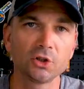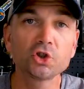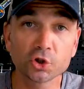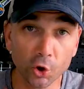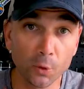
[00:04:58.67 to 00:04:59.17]

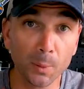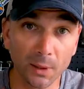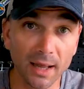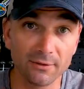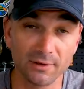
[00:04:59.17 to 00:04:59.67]

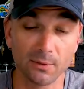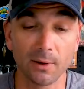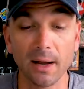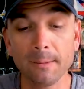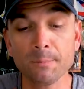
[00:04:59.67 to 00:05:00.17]
super heavy,
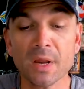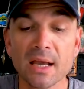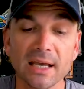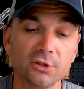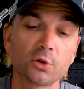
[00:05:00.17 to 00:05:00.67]
right?
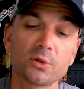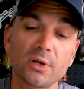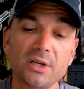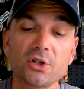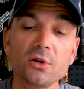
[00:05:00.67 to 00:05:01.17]
It's your
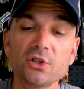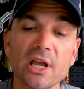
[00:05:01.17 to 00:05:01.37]
traditional